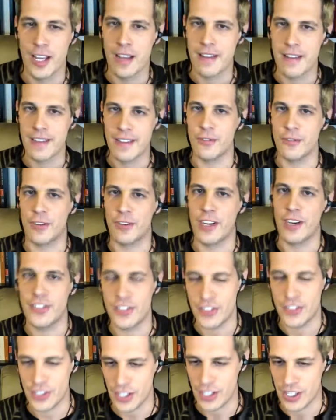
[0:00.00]
you're going to
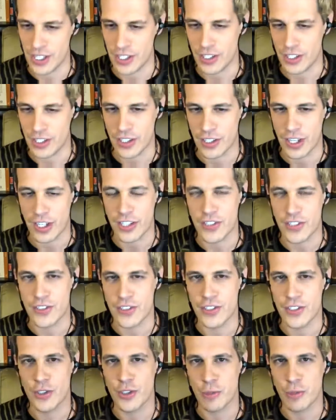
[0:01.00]
see a
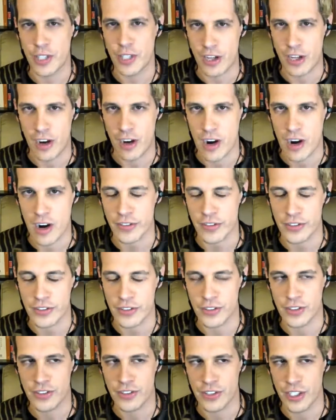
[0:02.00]
considerably
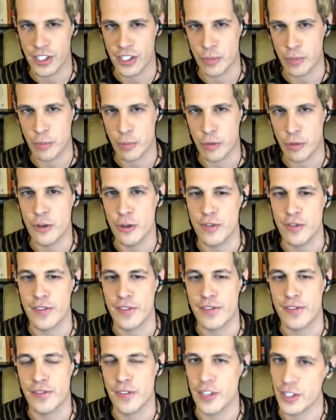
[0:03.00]
enhanced and improved
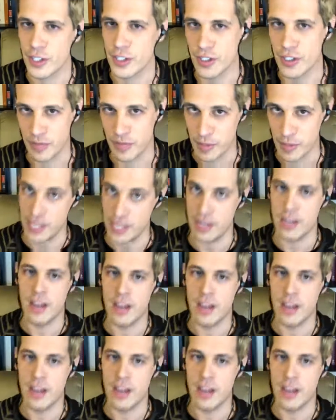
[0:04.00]
version of me,